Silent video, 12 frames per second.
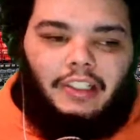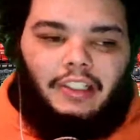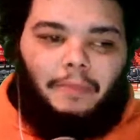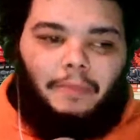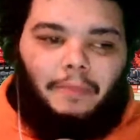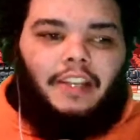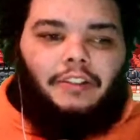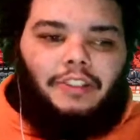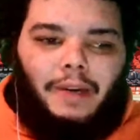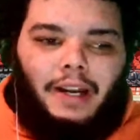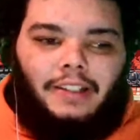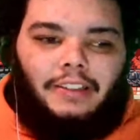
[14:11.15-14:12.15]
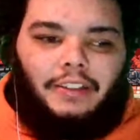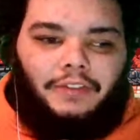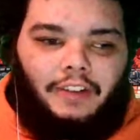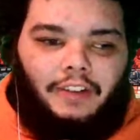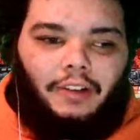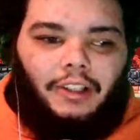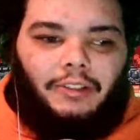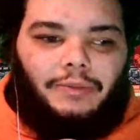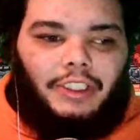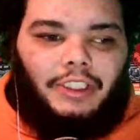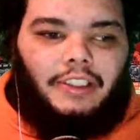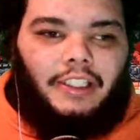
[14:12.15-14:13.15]
I believe it was the Frank
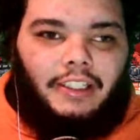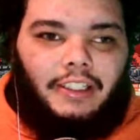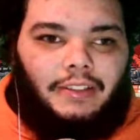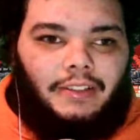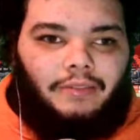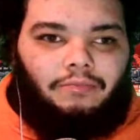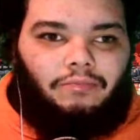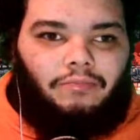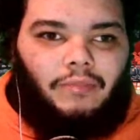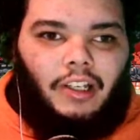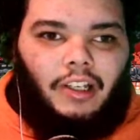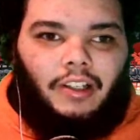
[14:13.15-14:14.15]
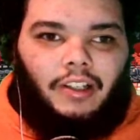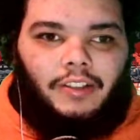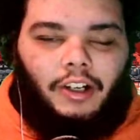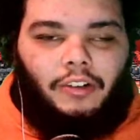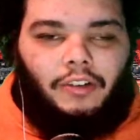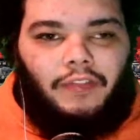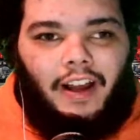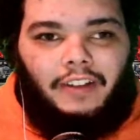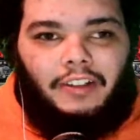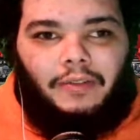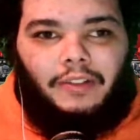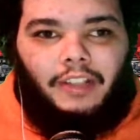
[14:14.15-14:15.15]
Williams year and the 05
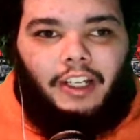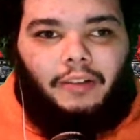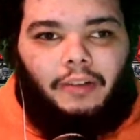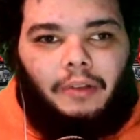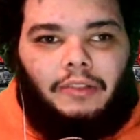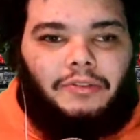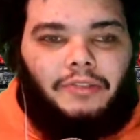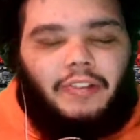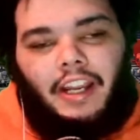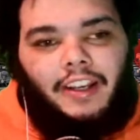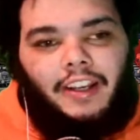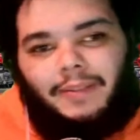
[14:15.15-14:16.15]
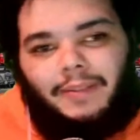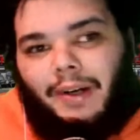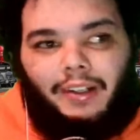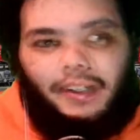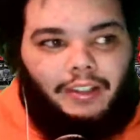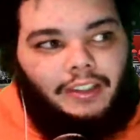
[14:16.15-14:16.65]
the Darren Williams, Luther Head, and D Brown year.